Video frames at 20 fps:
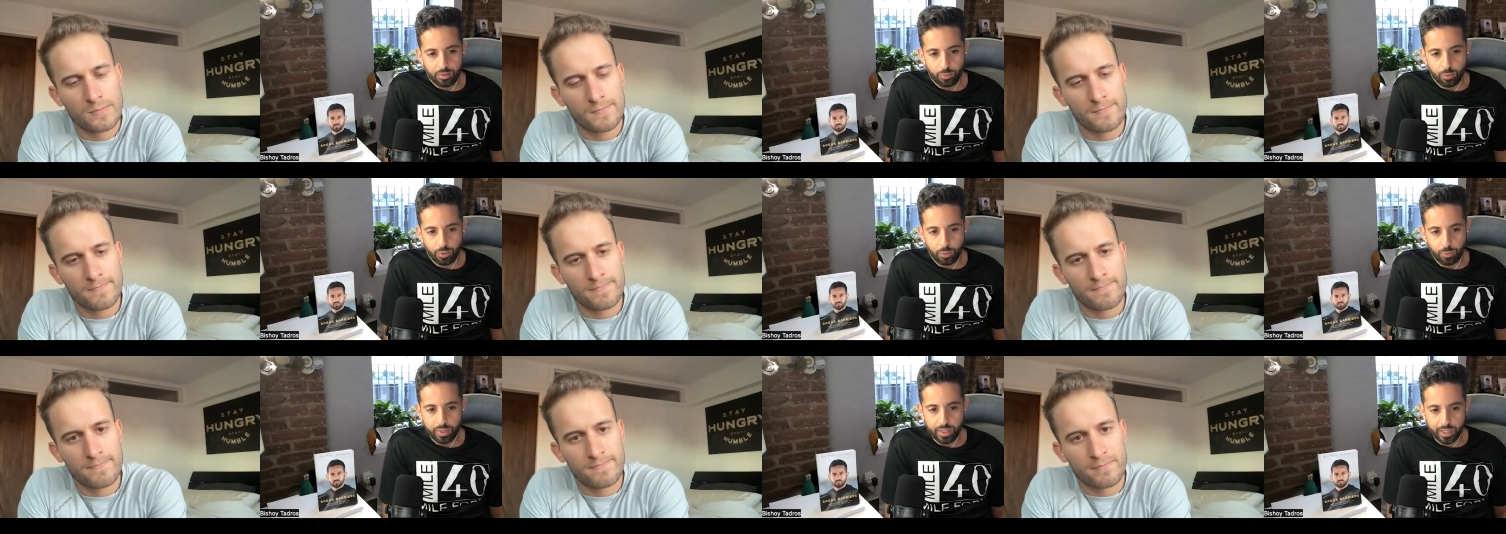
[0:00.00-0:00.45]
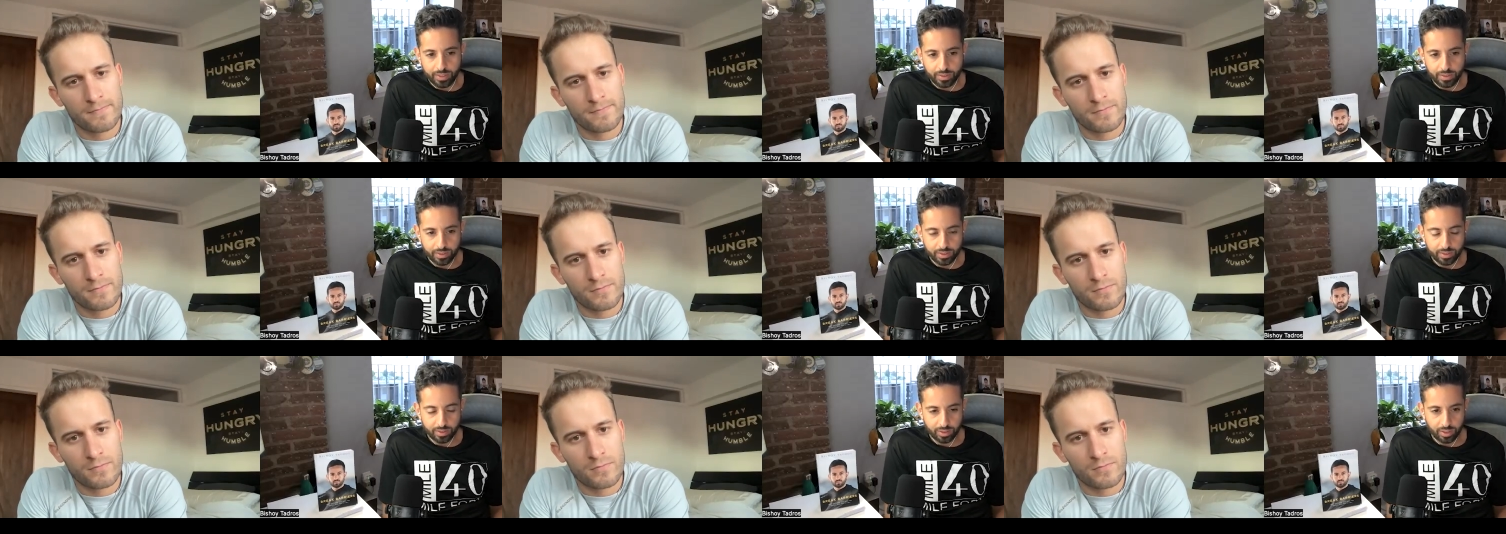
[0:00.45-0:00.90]
Speaker 1: when we
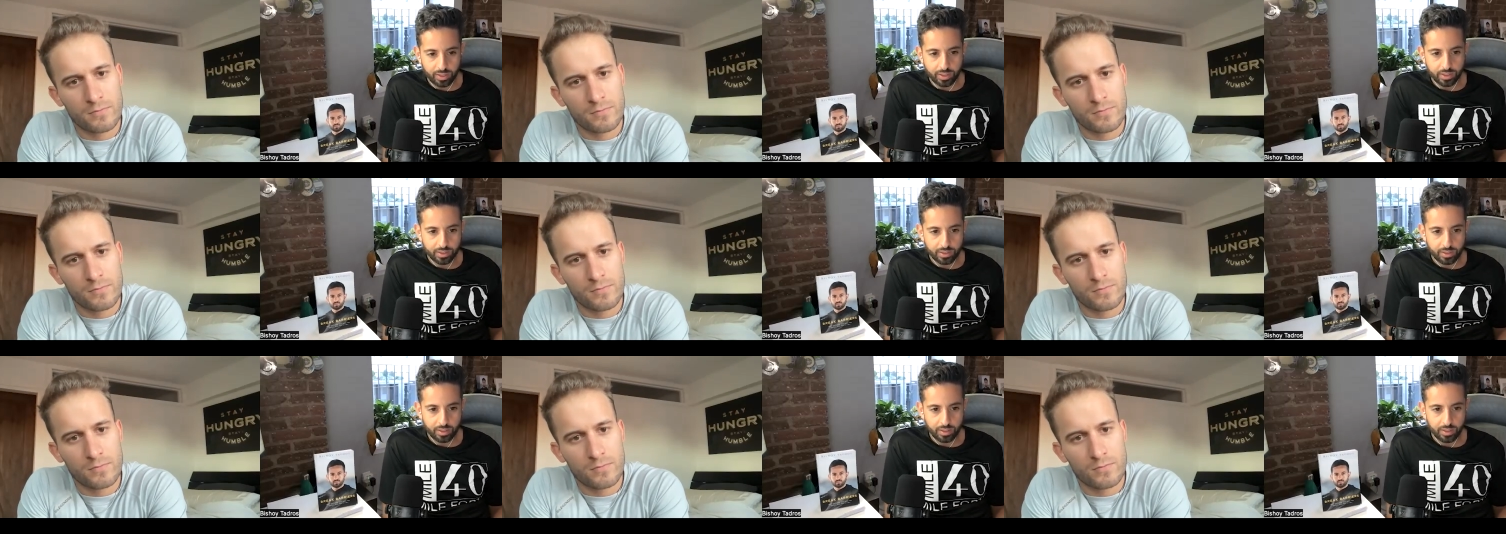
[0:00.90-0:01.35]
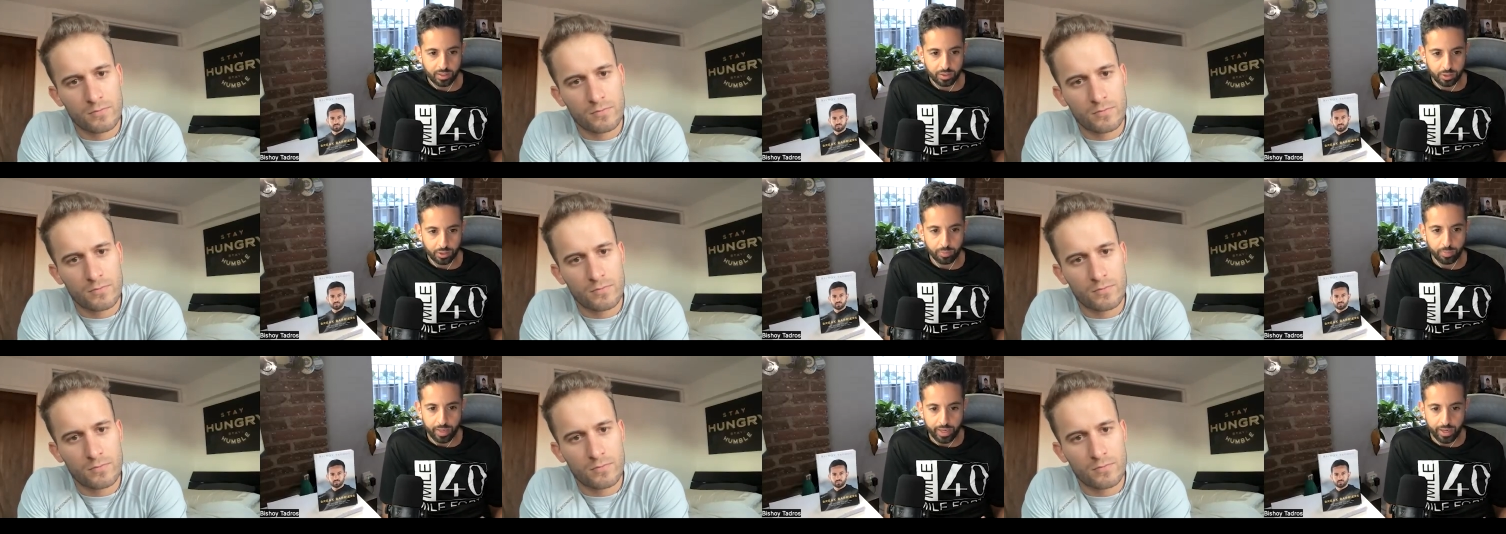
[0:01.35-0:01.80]
had discussed
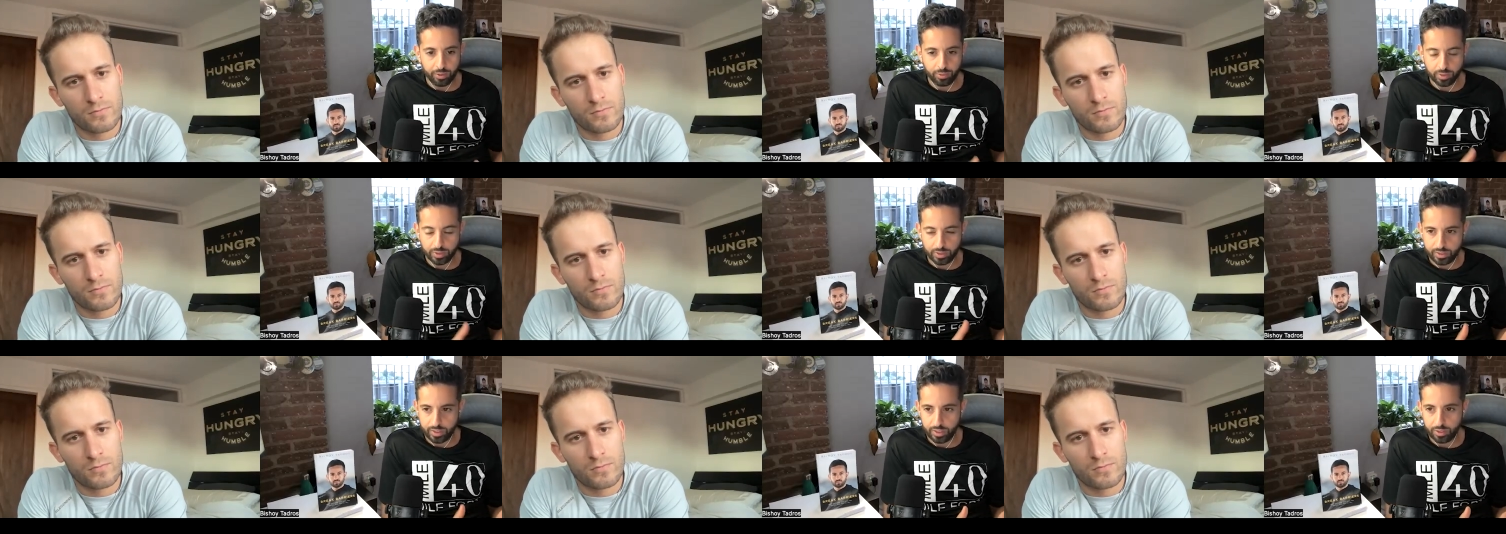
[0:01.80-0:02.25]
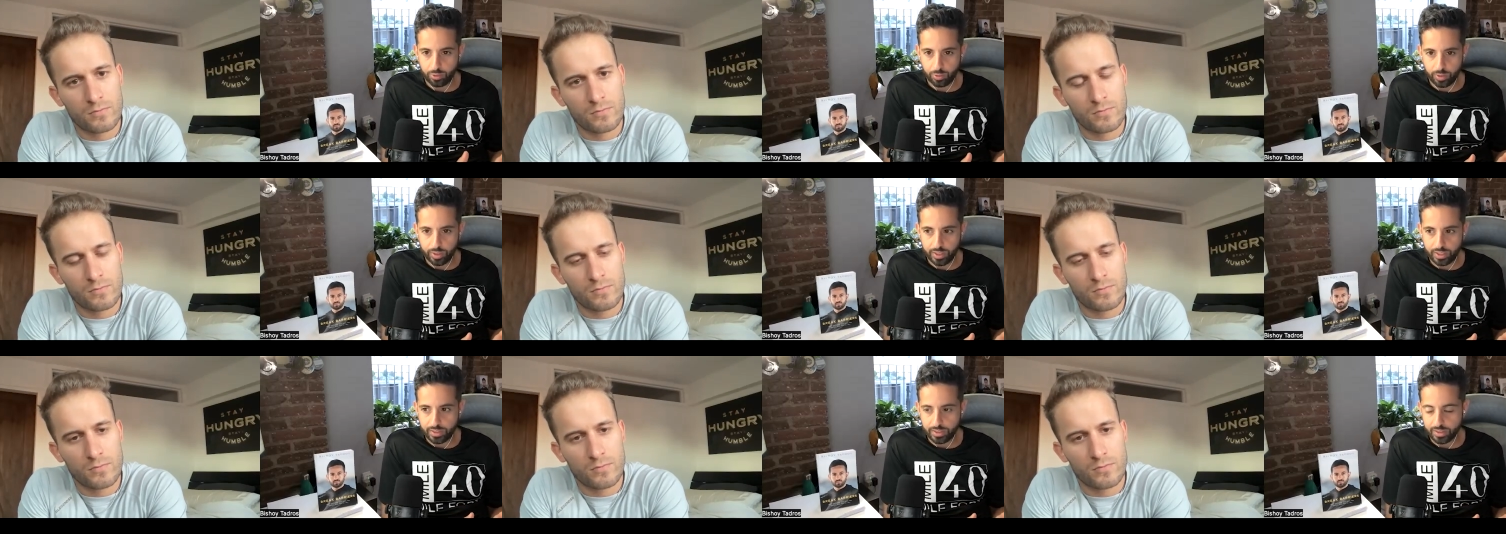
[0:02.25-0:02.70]
your bout with
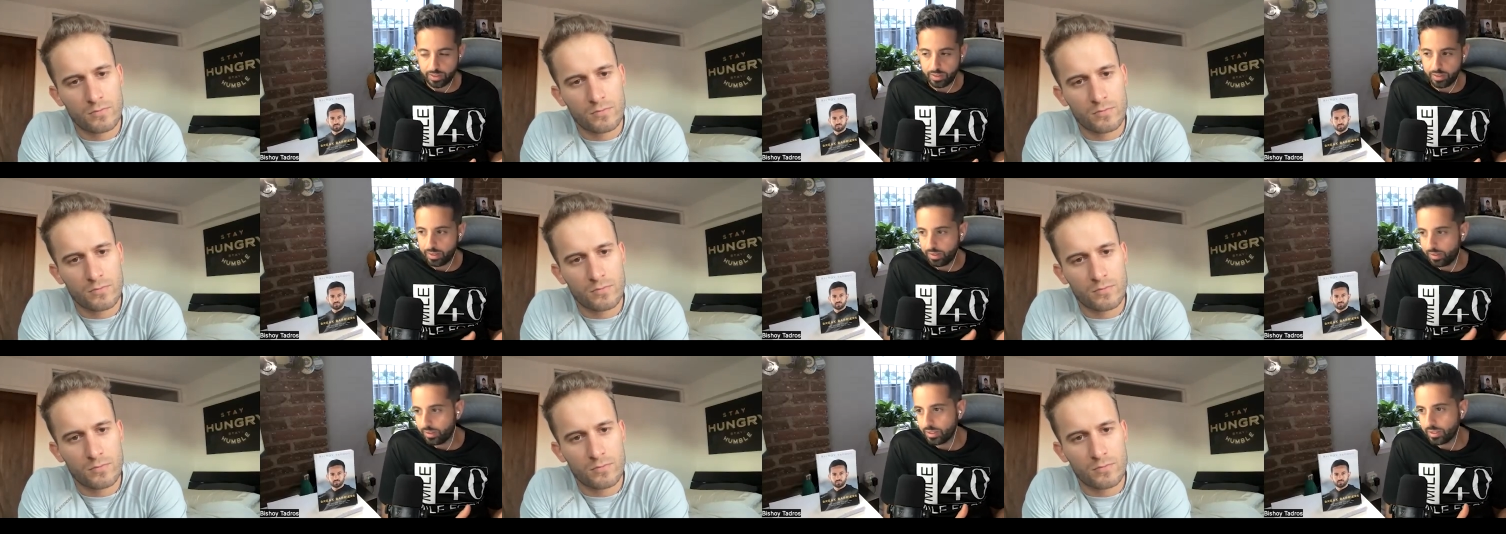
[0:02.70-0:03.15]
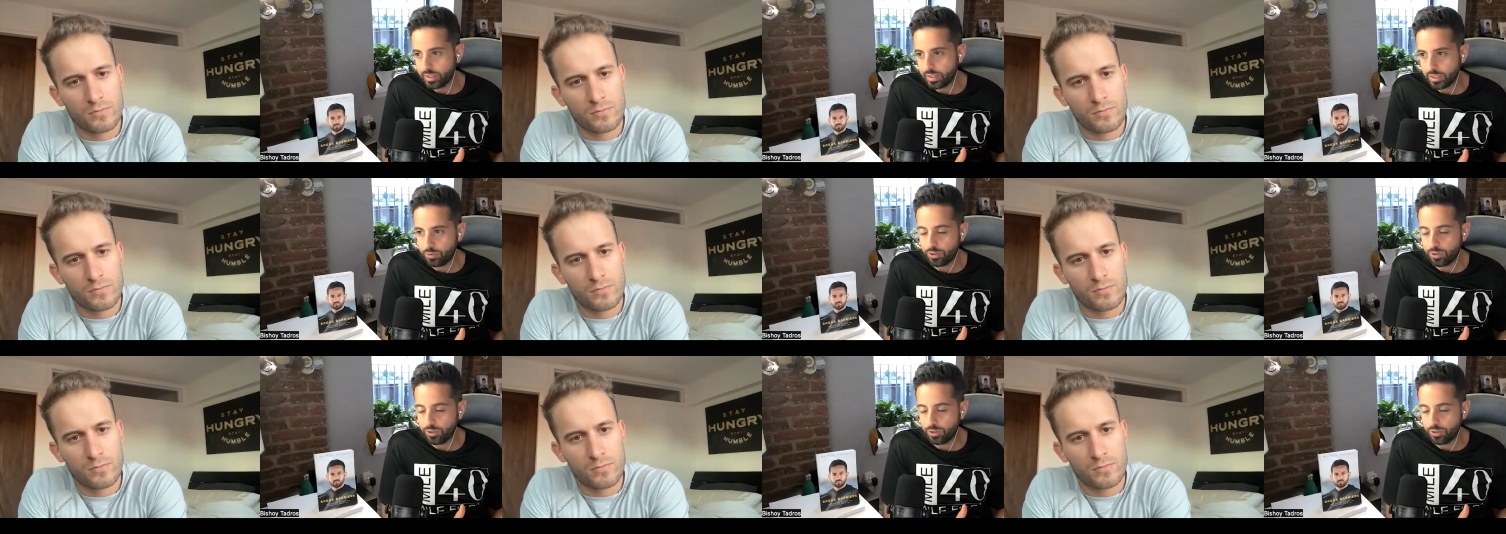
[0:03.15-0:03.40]
steroids, and and this